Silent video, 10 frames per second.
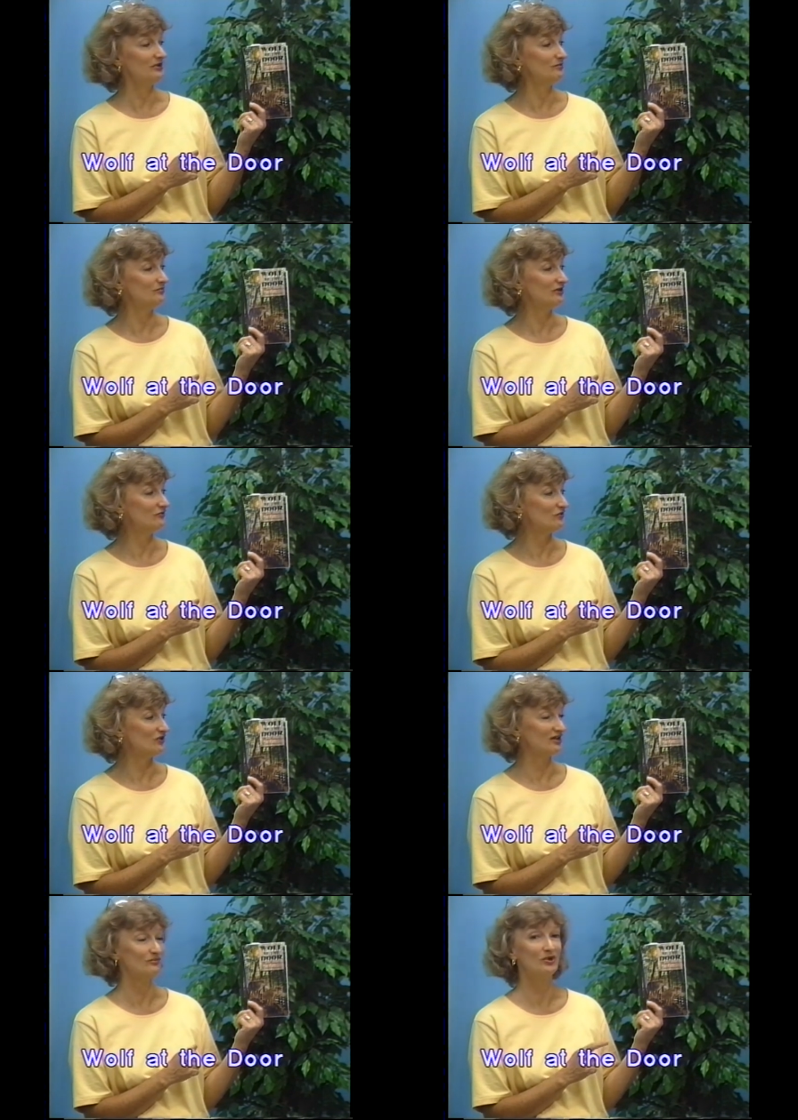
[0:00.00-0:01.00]
in
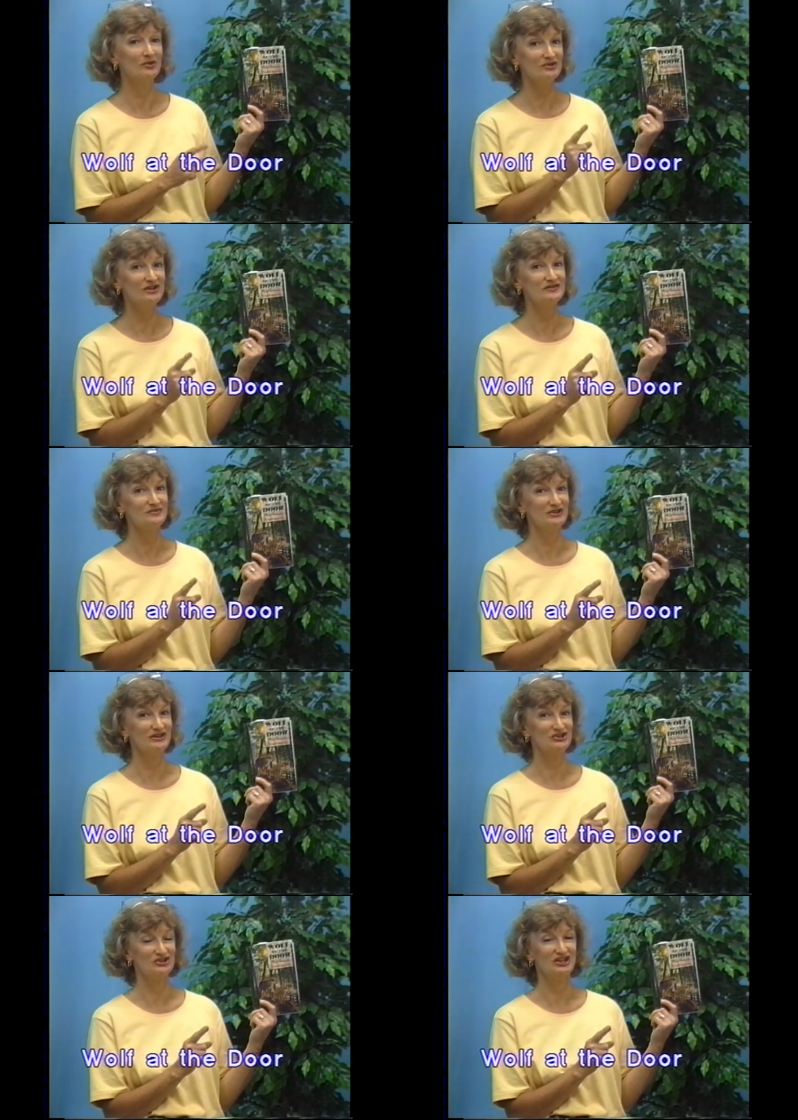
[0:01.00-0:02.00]
Bigfork. And Barbara does admit
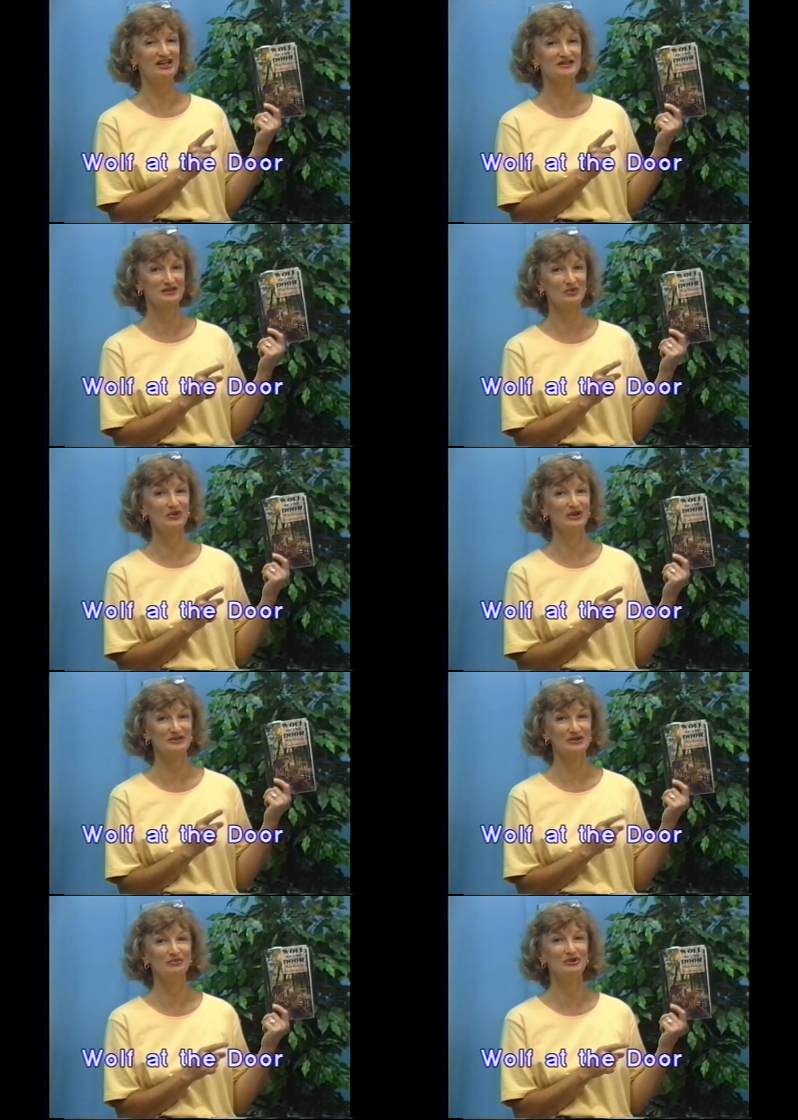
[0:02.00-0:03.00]
that she takes some of the,
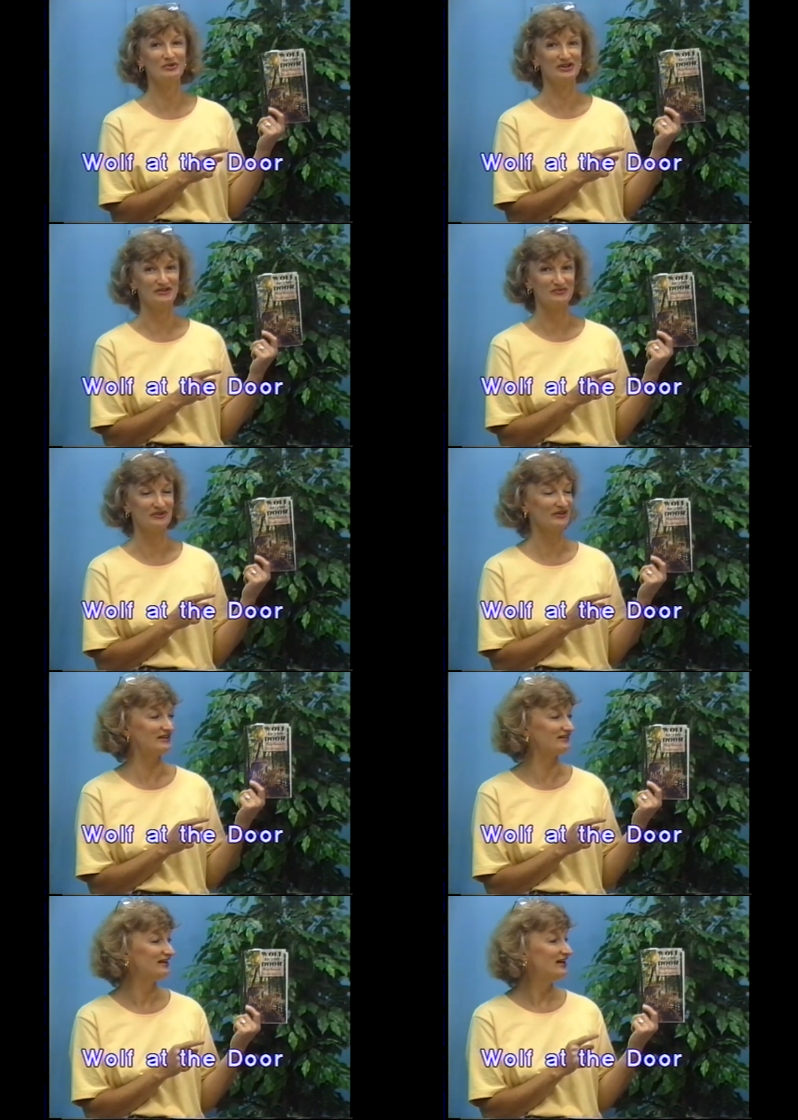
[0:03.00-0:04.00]
some liberties with
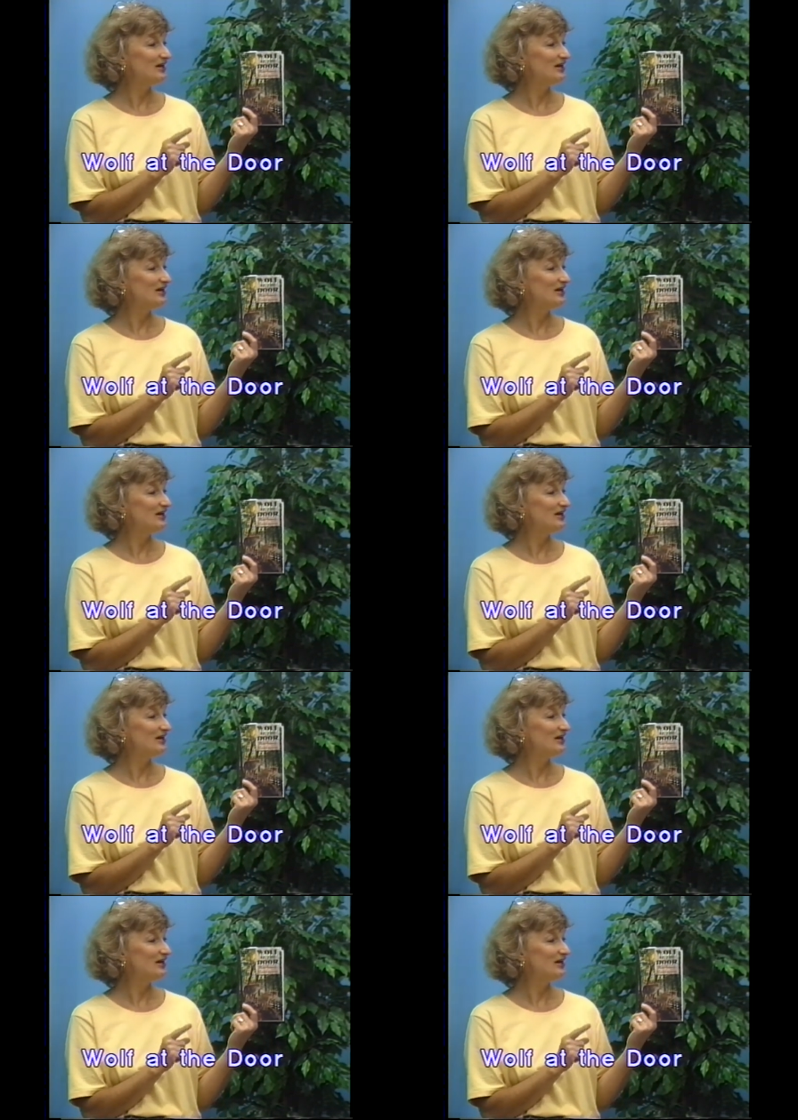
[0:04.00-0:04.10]
this.